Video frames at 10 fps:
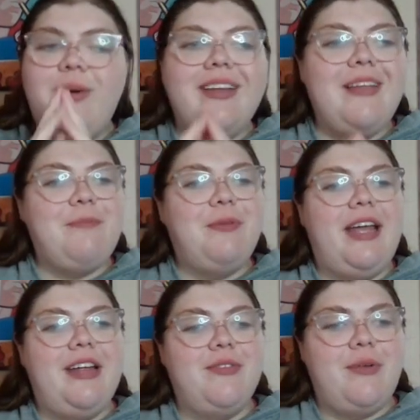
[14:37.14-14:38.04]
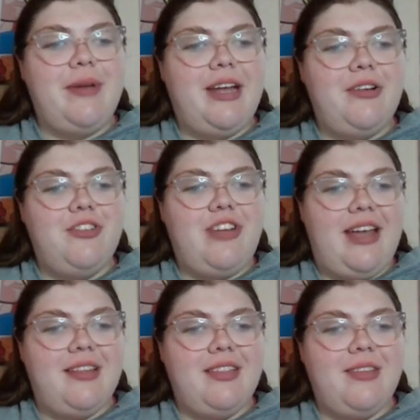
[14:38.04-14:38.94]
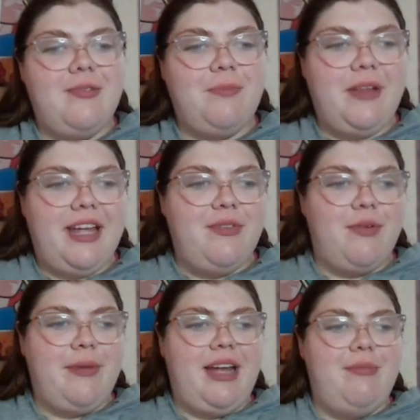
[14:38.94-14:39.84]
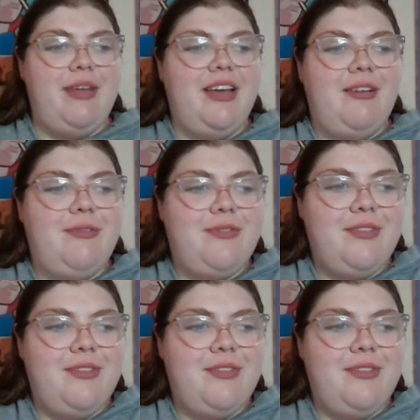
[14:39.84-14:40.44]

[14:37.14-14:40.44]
Why does that plane remind or jet up? Plane remind me of?